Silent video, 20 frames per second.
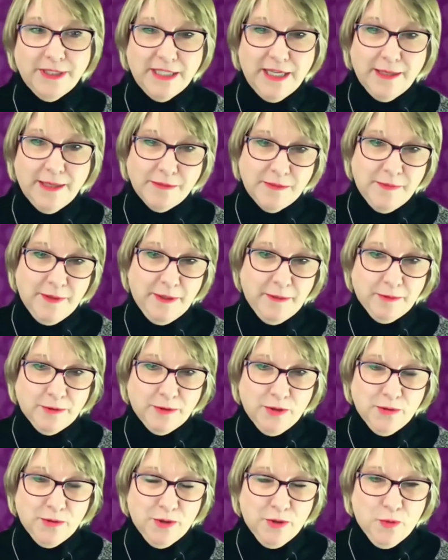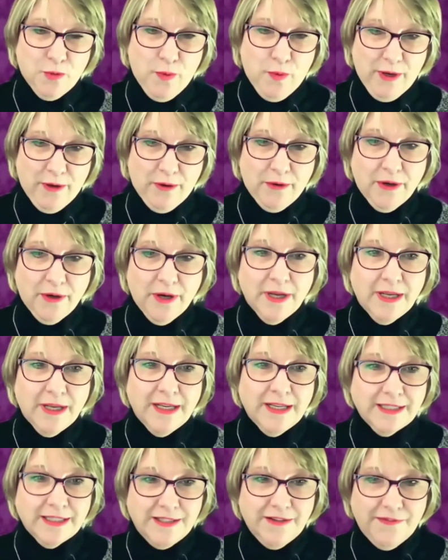times people don't know where
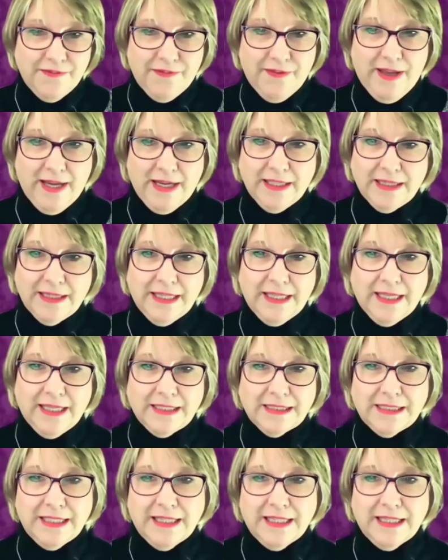to find things.